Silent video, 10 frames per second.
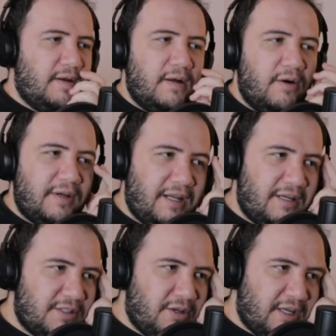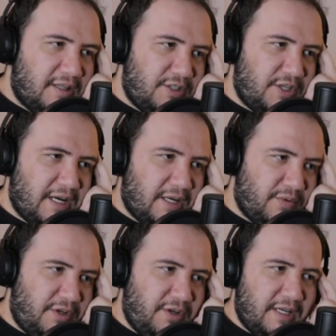Okay, let's look at the chat.
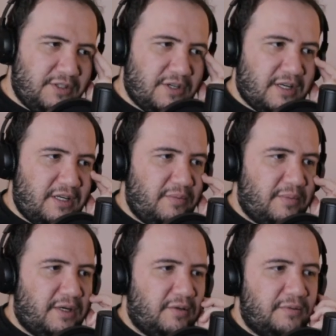What are you guys talking about?